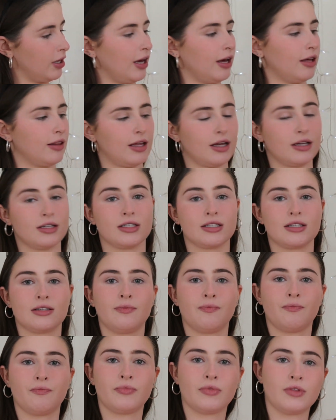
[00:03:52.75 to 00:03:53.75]
Yeah, that's
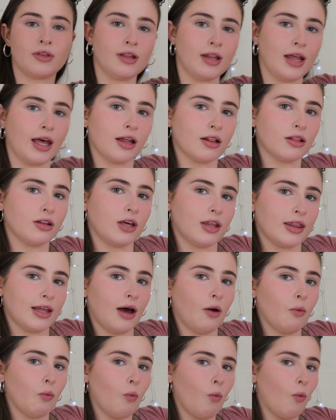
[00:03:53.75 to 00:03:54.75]
like, look at
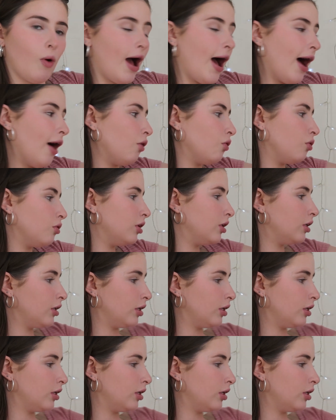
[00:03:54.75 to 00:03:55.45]
that, wow.